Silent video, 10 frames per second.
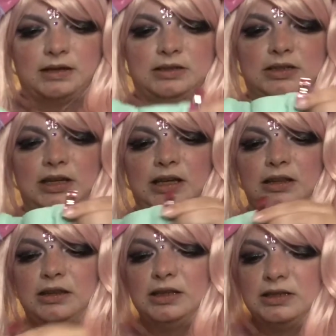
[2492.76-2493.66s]
to get
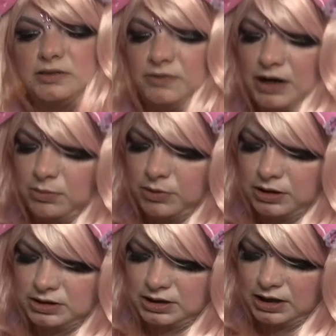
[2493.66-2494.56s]
this
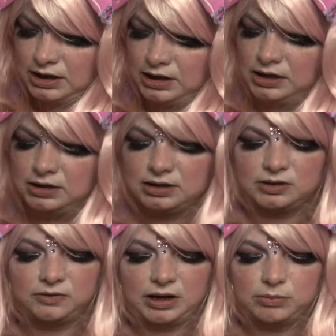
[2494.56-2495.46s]
fabric tight and
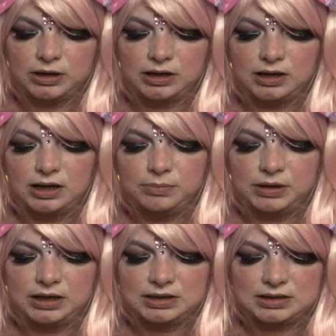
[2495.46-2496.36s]
this fabric up
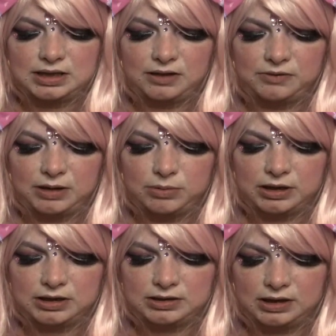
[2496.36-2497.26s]
against that fabric
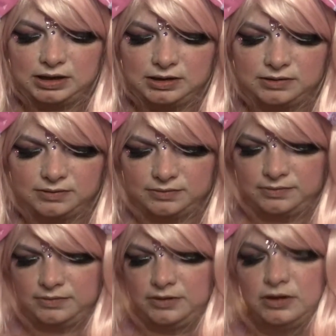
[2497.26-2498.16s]
and tight.
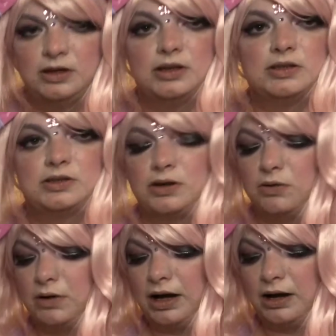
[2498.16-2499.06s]

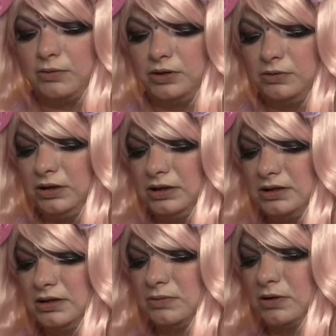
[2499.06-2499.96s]
So how we're doing
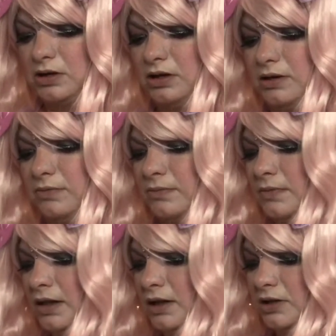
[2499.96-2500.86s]
this is we're going to
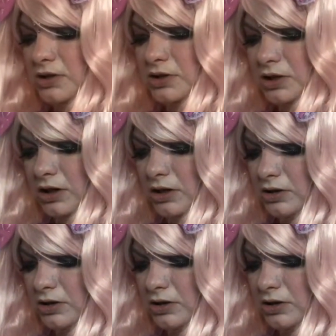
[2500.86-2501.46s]
start